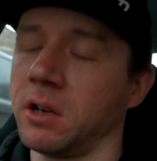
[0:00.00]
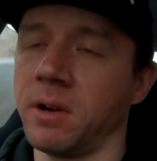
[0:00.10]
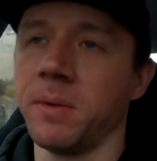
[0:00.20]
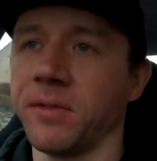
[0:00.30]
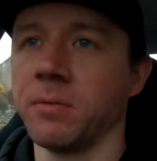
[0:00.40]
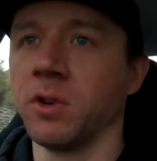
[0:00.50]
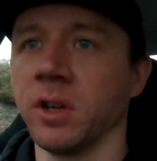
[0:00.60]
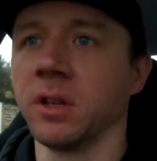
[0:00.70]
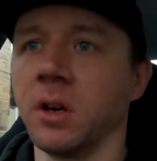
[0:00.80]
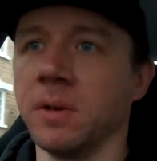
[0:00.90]
correct me if I'm
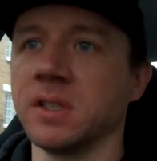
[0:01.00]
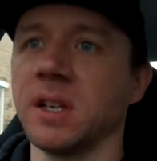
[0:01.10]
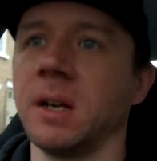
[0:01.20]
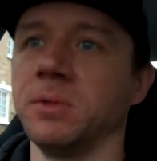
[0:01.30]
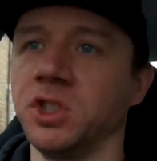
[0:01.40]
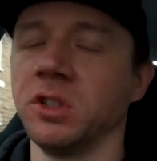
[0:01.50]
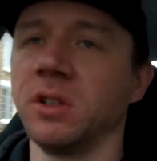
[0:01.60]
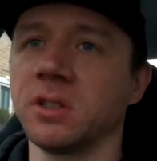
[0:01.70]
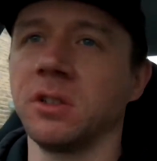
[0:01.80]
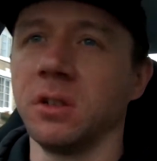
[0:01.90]
wrong in the comments, I'm
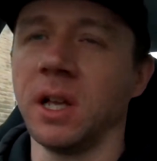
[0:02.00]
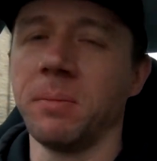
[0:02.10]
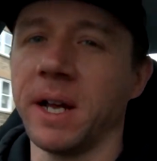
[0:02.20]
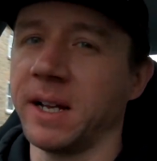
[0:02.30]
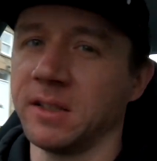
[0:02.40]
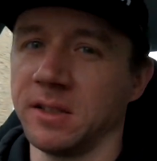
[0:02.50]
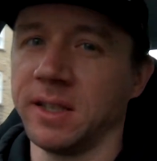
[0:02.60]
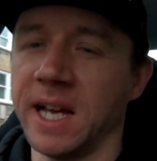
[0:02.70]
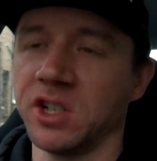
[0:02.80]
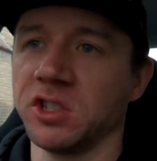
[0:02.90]
sure it's called like Bangers and
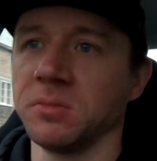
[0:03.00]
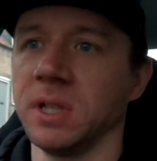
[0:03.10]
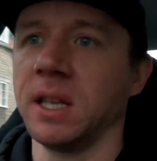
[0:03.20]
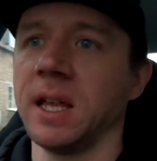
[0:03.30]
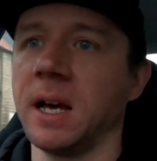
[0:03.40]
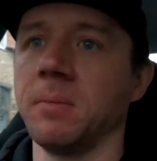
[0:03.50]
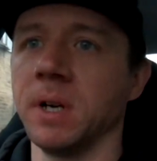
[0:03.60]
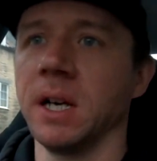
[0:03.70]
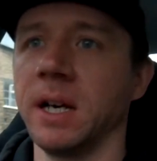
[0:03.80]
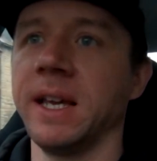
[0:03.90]
Cash or something like that,
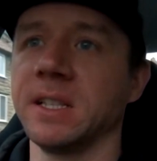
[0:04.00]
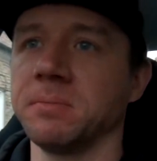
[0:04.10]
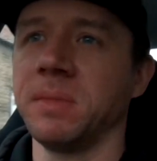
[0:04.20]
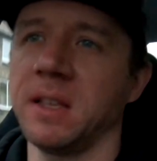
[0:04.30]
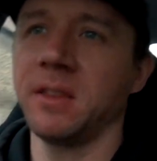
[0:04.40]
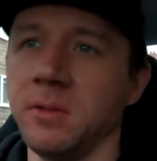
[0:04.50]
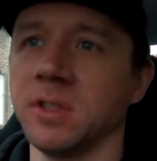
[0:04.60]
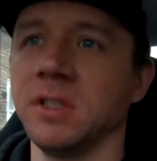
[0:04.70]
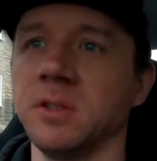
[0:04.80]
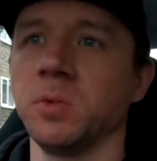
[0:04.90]
but it's
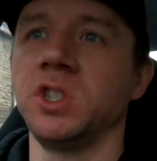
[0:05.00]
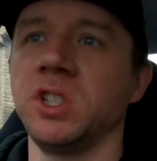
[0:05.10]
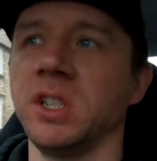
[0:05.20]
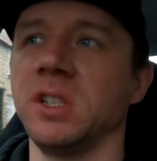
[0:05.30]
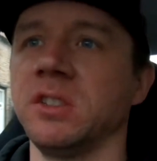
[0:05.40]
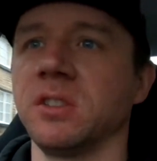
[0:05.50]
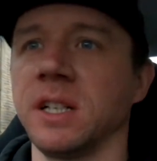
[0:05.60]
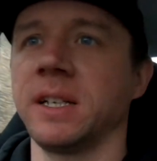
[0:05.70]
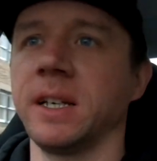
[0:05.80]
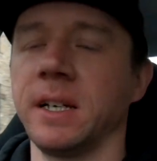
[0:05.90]
Matthewson's, which is
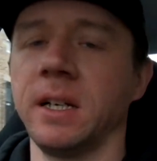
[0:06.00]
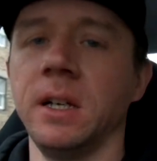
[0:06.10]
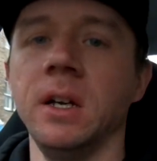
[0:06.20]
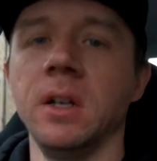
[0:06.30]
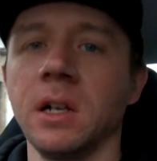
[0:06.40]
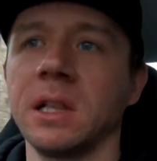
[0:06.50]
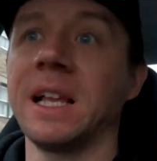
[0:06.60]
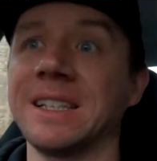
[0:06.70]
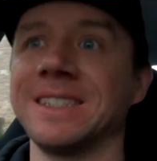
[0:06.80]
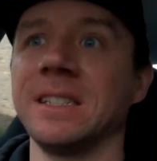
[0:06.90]
like a
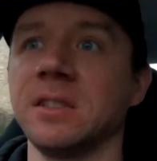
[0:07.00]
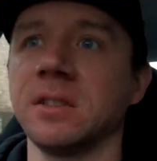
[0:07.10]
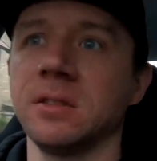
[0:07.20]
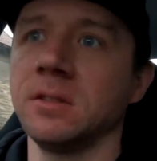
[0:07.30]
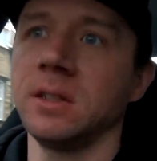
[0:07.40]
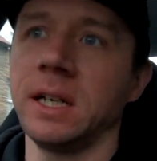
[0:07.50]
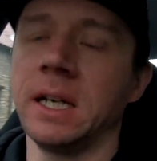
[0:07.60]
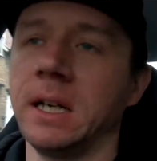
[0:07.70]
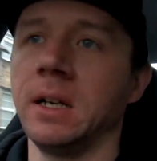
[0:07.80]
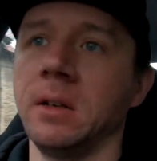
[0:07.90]
classics
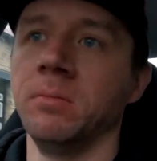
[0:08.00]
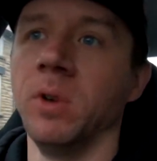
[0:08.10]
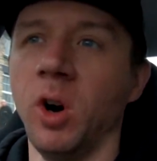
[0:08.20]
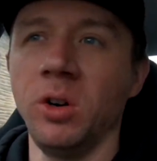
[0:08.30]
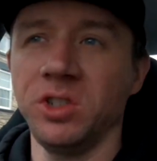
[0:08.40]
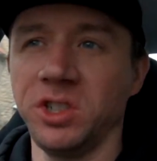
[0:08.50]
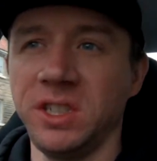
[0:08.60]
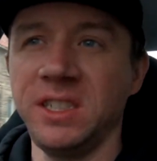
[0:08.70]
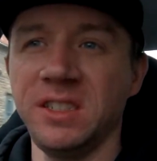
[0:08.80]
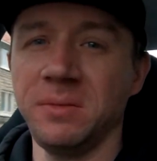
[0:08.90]

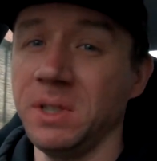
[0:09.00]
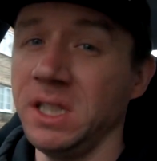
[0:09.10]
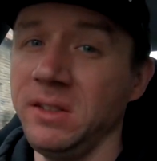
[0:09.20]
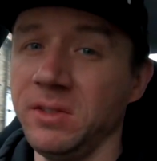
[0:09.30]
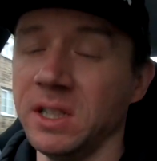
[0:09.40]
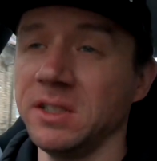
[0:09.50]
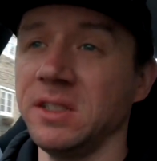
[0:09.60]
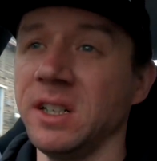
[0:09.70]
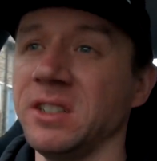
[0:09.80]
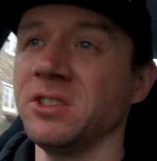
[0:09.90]
auctioneers, I believe,
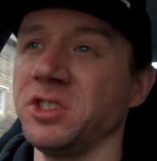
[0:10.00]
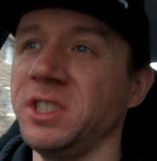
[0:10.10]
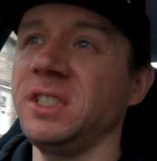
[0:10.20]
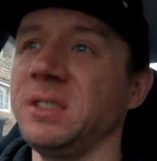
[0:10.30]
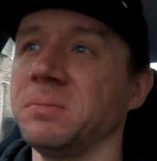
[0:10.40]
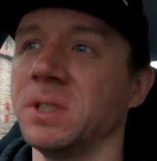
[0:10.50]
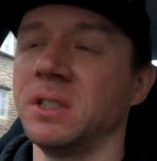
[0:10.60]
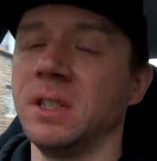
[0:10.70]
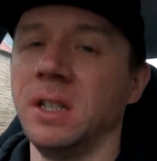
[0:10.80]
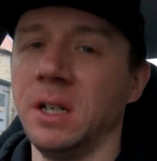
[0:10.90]
classic cars auctioneers, but
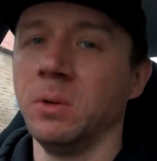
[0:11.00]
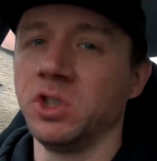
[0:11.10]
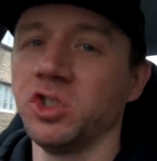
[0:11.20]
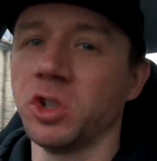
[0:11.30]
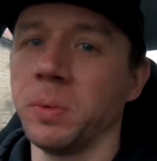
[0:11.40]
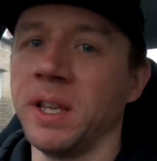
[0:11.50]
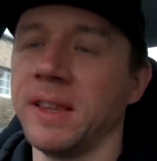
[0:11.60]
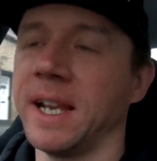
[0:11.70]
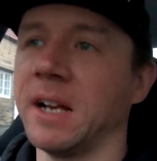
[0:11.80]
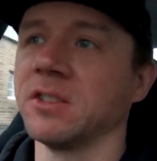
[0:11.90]
we're just dropping in
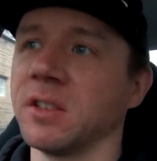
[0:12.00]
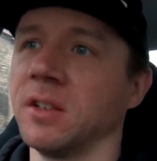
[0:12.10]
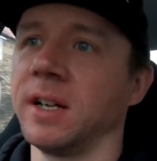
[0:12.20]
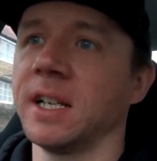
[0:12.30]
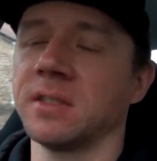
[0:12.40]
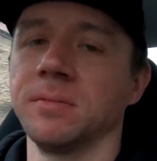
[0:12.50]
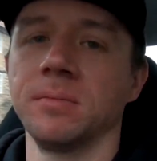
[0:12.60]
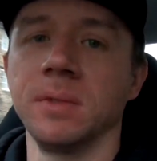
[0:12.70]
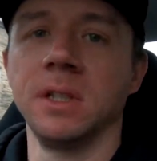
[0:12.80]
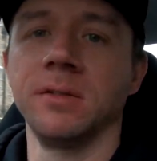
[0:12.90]
there now, so I thought I'd get
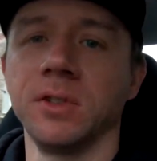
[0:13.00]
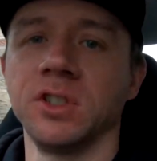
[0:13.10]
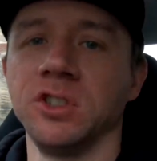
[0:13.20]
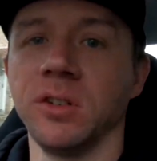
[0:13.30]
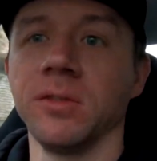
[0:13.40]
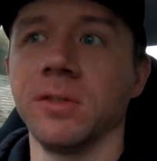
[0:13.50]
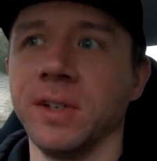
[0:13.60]
some little footage of the